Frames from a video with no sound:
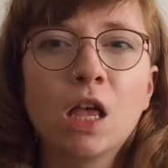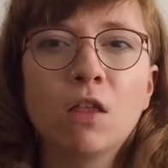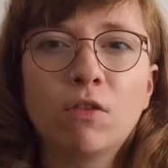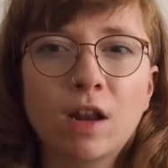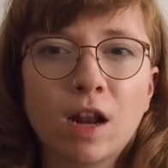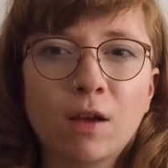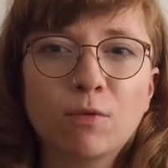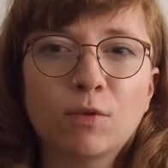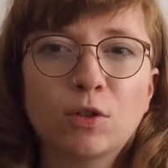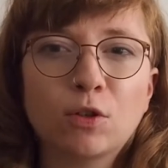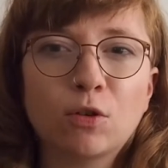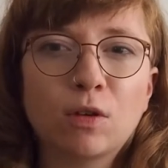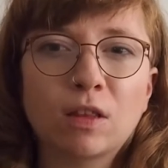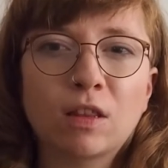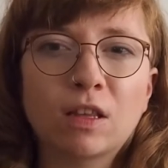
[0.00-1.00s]
then I was
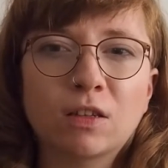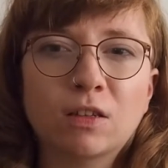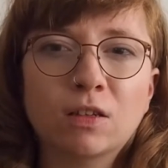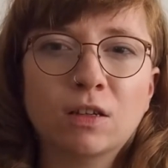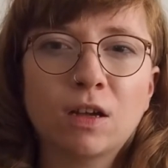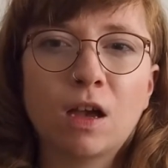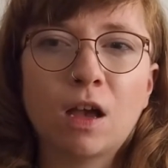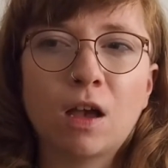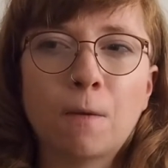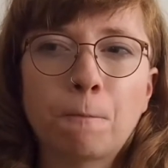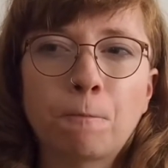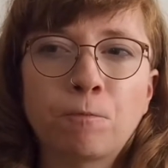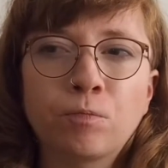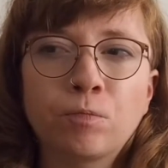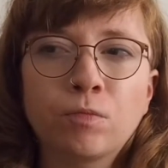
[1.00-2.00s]
doing this
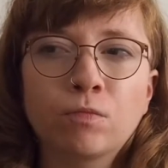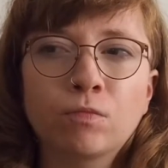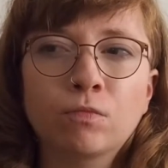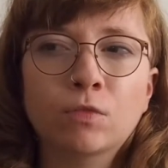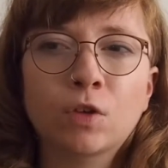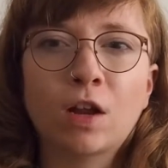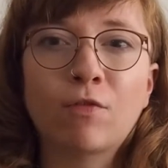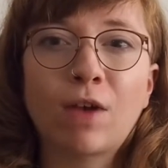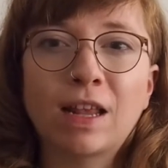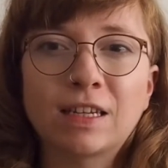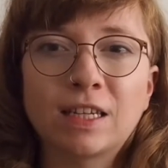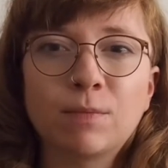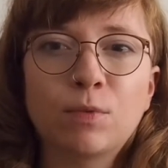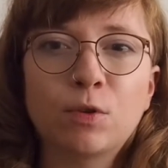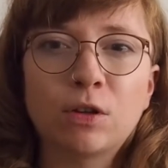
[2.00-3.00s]
kind of
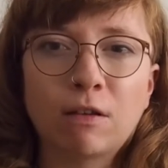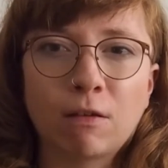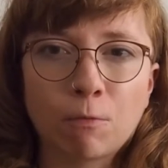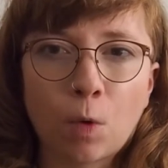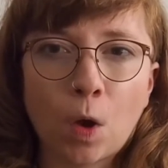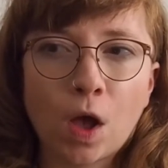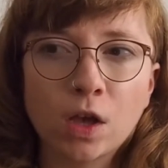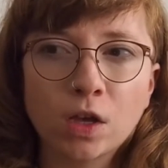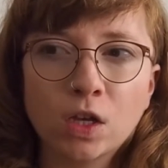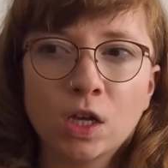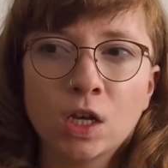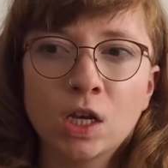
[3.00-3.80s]
anti-bullying work,